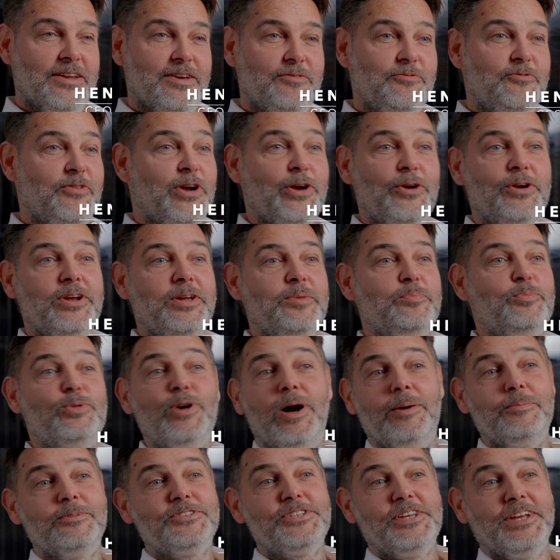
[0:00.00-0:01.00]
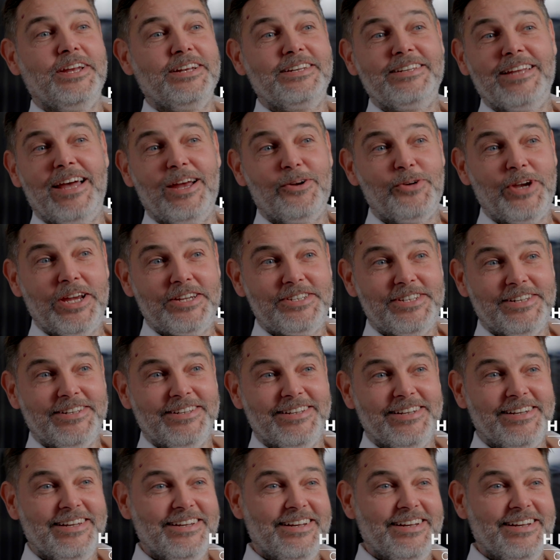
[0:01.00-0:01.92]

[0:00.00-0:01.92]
a very promising direction.